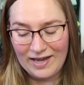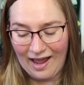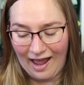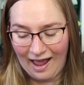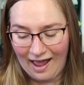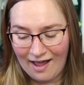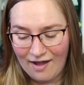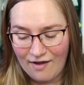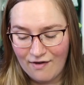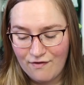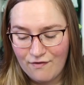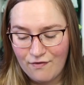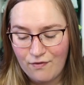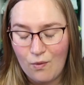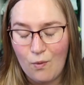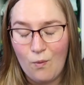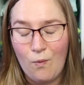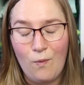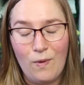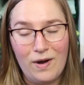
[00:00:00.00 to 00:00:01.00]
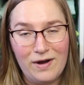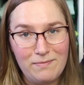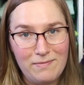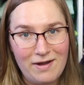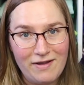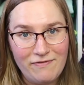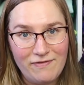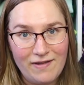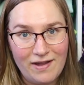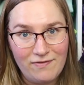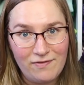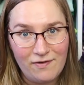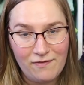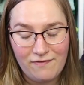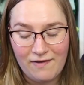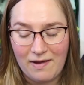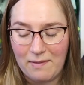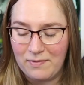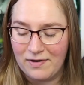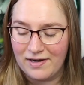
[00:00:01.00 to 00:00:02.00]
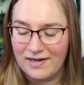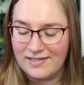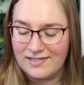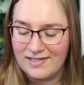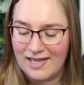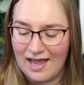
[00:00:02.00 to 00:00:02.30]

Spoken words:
have one of my favorite fabrics,